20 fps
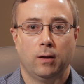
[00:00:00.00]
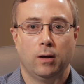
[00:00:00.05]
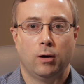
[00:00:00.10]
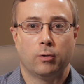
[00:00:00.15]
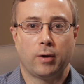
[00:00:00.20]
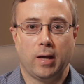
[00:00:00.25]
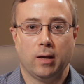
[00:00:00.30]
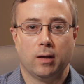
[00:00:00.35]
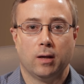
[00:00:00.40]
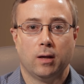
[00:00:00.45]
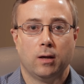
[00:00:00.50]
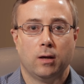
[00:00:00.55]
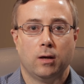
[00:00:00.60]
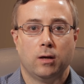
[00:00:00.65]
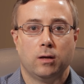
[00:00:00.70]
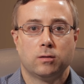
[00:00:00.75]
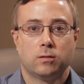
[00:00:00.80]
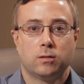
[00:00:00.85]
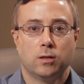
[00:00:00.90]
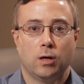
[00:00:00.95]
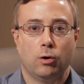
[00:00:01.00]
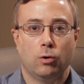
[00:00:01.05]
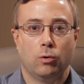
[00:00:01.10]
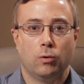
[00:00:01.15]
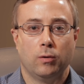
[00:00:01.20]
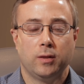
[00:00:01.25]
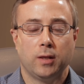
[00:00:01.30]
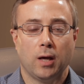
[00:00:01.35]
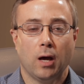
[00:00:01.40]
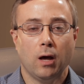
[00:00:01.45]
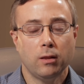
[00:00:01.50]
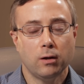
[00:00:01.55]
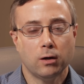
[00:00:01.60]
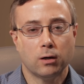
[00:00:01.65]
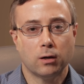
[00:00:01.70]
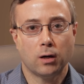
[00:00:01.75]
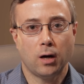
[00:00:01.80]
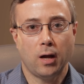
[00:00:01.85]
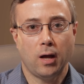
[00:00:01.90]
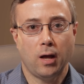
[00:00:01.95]
Okay, so the
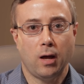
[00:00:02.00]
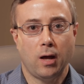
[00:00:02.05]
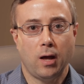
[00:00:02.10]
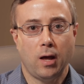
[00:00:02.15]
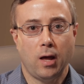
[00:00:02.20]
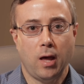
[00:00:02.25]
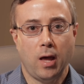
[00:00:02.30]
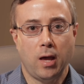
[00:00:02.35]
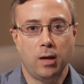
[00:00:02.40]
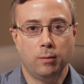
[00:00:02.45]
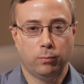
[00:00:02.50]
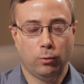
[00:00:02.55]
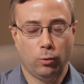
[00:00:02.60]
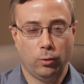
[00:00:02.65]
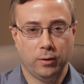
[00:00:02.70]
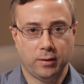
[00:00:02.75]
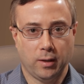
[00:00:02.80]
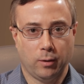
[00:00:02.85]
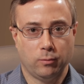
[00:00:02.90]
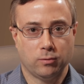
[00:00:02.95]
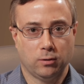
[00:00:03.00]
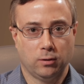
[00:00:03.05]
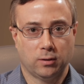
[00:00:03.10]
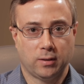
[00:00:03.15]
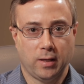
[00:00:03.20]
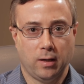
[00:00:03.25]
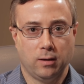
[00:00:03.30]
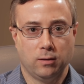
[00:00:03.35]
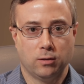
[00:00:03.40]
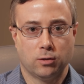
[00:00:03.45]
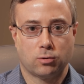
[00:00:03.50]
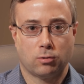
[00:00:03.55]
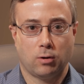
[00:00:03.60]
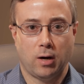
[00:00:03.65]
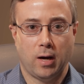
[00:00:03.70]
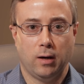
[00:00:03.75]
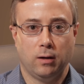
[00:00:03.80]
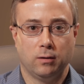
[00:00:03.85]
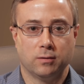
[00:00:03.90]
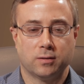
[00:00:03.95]
other endpoint that was looked at in the
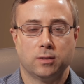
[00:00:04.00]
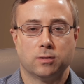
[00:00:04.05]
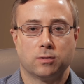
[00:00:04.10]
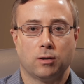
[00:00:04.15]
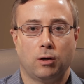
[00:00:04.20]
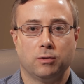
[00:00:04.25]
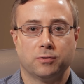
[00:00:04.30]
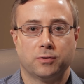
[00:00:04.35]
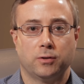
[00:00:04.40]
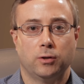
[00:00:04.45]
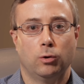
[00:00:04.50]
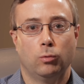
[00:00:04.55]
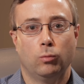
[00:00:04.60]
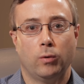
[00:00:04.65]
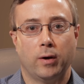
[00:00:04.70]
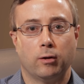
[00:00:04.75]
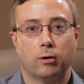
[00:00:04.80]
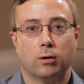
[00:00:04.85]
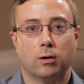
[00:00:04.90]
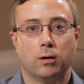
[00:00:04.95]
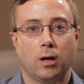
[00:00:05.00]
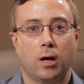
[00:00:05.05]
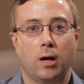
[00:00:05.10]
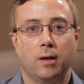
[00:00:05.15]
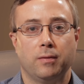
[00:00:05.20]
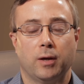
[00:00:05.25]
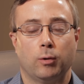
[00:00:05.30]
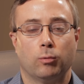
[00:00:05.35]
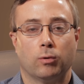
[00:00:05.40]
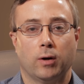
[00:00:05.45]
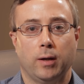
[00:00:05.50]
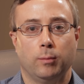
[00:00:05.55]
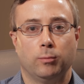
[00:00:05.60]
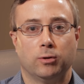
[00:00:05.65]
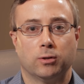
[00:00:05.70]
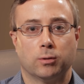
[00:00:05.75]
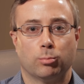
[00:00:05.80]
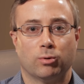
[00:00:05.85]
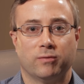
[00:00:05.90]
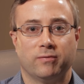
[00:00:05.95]
trials is also whether or not they were
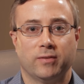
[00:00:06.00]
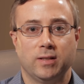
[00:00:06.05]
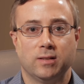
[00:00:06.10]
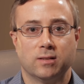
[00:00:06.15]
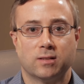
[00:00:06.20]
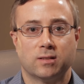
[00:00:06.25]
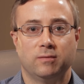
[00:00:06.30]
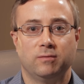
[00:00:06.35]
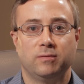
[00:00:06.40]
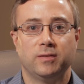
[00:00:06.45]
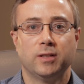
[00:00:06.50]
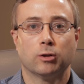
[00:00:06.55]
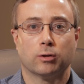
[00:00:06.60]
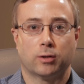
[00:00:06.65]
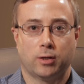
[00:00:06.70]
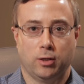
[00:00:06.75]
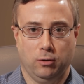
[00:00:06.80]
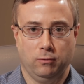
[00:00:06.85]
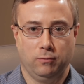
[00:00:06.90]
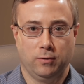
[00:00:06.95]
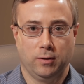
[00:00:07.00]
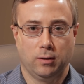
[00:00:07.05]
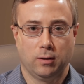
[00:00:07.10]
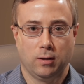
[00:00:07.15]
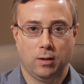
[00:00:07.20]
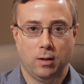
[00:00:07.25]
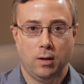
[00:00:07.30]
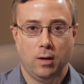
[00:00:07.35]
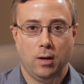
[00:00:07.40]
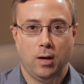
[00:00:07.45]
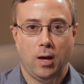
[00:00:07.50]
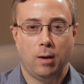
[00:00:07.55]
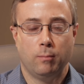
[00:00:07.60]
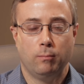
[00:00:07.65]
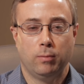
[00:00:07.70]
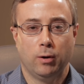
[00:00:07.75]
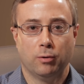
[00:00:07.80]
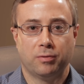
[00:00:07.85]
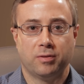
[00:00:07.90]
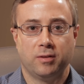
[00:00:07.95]
able to prevent severe COVID. And
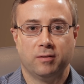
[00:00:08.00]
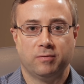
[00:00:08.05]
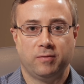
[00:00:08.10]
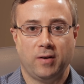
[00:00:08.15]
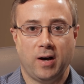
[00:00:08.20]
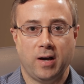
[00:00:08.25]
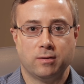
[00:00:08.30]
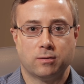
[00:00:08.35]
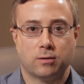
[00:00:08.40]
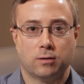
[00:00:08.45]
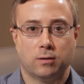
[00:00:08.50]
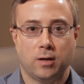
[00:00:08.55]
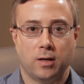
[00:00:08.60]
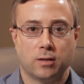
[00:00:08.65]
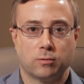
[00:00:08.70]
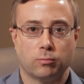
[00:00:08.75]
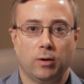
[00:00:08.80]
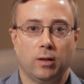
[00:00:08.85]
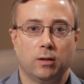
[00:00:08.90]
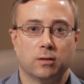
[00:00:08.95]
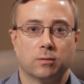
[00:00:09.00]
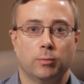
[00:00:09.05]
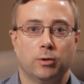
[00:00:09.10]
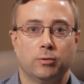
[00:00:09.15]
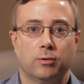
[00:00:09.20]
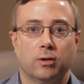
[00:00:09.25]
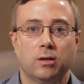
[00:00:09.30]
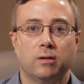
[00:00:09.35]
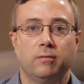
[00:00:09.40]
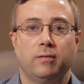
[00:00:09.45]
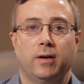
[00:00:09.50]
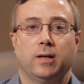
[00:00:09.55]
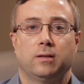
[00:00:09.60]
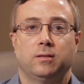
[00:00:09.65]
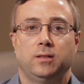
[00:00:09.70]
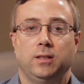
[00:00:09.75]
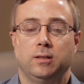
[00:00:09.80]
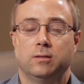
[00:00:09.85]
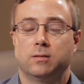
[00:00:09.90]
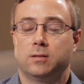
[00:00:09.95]
both the Pfizer as well as Moderna
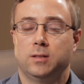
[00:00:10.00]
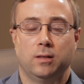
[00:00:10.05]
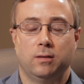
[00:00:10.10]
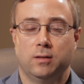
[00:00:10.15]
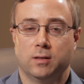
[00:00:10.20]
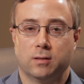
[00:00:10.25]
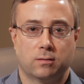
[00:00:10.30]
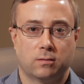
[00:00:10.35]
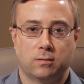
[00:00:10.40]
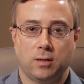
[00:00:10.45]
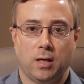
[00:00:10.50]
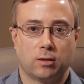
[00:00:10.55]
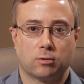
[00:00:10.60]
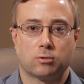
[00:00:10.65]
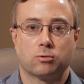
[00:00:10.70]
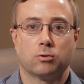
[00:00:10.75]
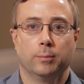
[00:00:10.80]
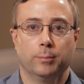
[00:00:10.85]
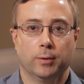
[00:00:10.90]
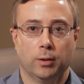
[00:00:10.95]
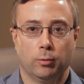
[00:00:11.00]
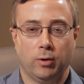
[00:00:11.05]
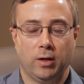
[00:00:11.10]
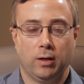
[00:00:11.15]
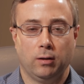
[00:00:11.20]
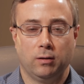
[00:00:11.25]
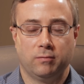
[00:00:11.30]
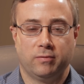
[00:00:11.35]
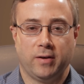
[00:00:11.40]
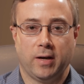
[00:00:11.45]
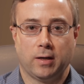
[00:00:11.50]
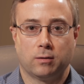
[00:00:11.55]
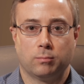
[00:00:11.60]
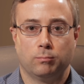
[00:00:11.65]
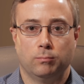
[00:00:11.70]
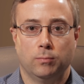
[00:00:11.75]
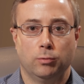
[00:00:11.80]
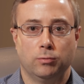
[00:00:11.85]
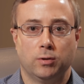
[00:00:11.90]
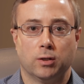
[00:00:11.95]
vaccines did this extremely well. In fact,
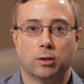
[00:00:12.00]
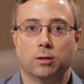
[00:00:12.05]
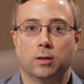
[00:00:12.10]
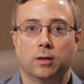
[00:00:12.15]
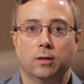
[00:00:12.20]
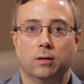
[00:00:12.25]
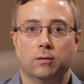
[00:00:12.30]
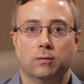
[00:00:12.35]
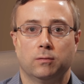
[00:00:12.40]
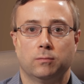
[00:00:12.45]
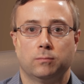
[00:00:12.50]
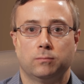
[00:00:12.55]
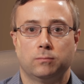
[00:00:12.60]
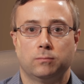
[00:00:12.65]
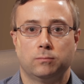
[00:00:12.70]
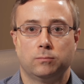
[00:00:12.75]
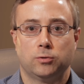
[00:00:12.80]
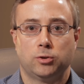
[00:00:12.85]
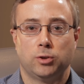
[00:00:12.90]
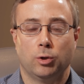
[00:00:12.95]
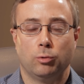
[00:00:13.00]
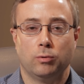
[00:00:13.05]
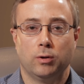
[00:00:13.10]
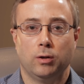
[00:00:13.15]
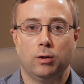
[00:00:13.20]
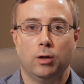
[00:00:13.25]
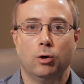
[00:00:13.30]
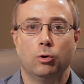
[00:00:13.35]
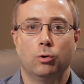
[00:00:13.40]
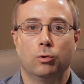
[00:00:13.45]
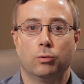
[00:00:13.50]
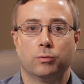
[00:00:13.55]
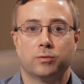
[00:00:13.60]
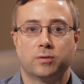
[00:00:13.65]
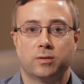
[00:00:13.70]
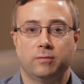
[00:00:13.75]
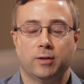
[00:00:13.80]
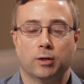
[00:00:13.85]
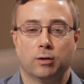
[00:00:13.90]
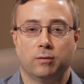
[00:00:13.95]
Moderna showed no
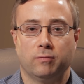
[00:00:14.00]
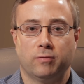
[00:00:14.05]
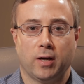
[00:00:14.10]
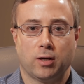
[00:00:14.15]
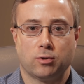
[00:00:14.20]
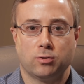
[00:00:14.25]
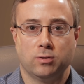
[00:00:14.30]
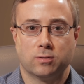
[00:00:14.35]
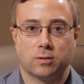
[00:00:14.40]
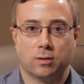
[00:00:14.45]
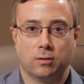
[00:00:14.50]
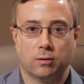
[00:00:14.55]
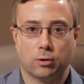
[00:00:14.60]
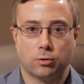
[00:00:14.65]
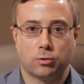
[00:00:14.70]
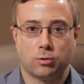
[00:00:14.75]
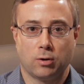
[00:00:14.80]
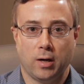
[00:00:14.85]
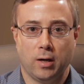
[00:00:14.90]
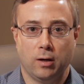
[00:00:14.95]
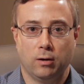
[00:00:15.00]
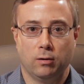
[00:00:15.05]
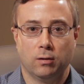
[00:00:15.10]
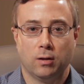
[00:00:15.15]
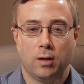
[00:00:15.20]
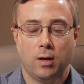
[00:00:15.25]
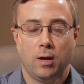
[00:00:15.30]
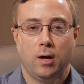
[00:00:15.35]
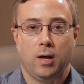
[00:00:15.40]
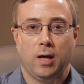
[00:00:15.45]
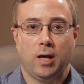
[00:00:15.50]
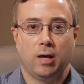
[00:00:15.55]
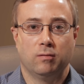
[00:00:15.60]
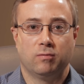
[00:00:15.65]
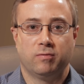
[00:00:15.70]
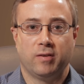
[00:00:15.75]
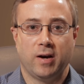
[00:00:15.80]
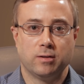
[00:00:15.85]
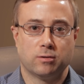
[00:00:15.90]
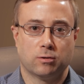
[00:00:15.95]
severe infections in their trial, and
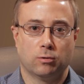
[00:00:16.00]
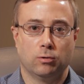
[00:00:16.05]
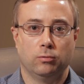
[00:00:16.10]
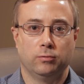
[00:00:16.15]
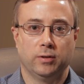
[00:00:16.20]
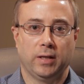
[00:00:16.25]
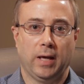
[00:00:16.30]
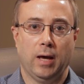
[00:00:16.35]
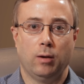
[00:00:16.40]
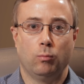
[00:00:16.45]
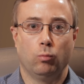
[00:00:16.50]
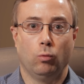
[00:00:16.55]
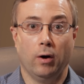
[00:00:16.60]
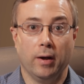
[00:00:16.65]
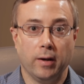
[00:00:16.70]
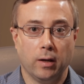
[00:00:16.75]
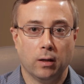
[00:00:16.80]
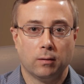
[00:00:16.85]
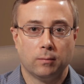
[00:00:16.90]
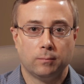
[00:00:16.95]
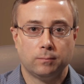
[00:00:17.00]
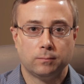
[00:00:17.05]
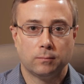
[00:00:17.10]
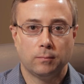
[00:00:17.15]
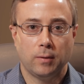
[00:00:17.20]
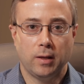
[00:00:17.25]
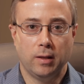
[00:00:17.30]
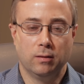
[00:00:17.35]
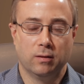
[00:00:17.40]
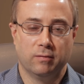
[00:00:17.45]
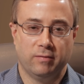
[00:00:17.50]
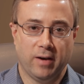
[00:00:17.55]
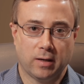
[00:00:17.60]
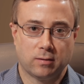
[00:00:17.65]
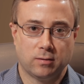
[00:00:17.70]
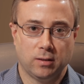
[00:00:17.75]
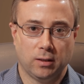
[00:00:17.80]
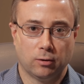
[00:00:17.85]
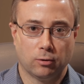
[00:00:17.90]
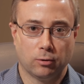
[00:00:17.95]
Pfizer only had one in the
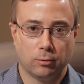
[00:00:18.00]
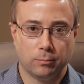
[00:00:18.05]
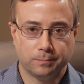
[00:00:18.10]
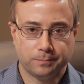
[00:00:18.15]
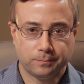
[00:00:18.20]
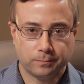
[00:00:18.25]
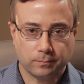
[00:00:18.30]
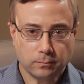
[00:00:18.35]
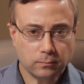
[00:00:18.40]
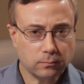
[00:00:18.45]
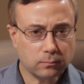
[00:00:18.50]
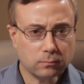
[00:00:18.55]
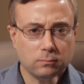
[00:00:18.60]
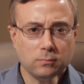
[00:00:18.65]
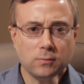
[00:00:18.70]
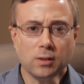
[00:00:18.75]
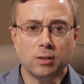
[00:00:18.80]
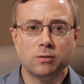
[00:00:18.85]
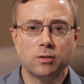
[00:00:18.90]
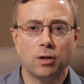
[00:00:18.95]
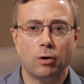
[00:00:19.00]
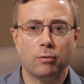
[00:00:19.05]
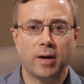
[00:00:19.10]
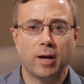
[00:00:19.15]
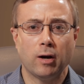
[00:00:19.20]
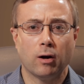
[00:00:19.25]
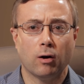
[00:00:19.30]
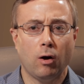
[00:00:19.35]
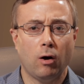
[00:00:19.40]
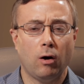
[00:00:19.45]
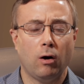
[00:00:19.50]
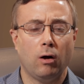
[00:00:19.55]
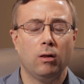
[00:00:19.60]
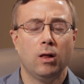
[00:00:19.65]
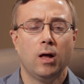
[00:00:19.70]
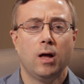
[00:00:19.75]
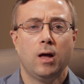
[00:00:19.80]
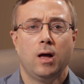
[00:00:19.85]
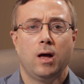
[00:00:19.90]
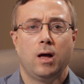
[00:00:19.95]
vaccine group. So they are
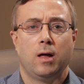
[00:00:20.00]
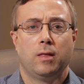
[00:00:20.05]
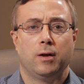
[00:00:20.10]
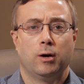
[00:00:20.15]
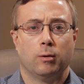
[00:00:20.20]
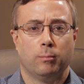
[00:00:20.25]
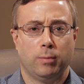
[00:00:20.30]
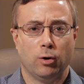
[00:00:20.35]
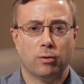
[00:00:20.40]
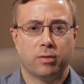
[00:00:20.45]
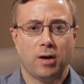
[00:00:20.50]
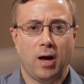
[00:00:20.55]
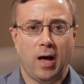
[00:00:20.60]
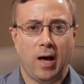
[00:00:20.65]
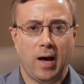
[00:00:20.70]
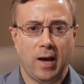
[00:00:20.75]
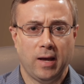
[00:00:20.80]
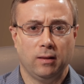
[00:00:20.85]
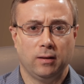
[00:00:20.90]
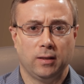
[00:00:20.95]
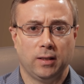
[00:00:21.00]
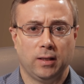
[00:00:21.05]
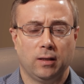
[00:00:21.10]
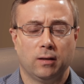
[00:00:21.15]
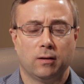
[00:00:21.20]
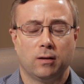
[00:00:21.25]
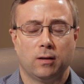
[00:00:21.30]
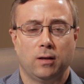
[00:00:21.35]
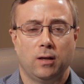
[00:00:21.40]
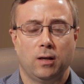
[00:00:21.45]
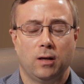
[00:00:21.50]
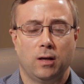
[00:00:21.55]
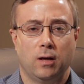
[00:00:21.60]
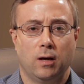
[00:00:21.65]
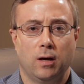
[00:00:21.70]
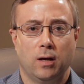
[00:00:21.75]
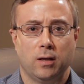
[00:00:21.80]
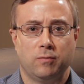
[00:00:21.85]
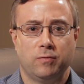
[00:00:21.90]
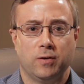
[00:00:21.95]
all, they are both highly
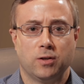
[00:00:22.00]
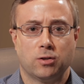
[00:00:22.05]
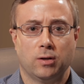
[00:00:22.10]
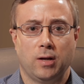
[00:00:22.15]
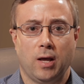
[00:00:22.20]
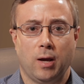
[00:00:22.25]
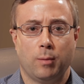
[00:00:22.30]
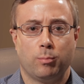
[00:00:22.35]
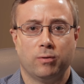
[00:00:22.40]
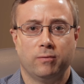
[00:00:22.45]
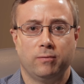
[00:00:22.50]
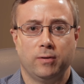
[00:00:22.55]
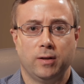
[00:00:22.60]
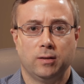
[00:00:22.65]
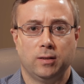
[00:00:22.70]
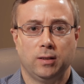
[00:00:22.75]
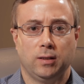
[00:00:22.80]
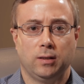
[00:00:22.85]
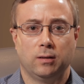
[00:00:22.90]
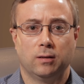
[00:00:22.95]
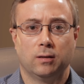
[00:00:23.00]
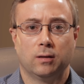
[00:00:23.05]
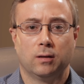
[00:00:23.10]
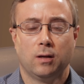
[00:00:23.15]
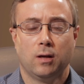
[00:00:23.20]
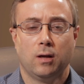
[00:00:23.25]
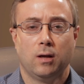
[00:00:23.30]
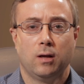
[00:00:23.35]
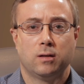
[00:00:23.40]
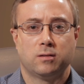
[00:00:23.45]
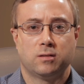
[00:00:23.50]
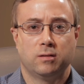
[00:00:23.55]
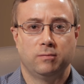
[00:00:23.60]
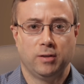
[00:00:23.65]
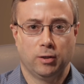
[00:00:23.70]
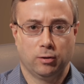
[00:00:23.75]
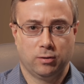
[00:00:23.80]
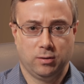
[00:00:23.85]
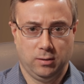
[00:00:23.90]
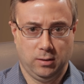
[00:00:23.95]
uh, efficient at preventing
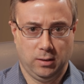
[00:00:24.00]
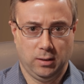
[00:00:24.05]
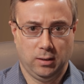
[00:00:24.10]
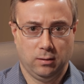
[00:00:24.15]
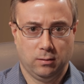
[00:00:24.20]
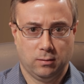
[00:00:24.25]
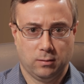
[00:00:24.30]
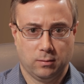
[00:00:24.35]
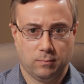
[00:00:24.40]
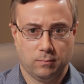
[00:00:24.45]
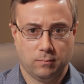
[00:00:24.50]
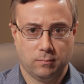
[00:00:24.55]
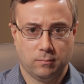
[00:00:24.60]
severe disease.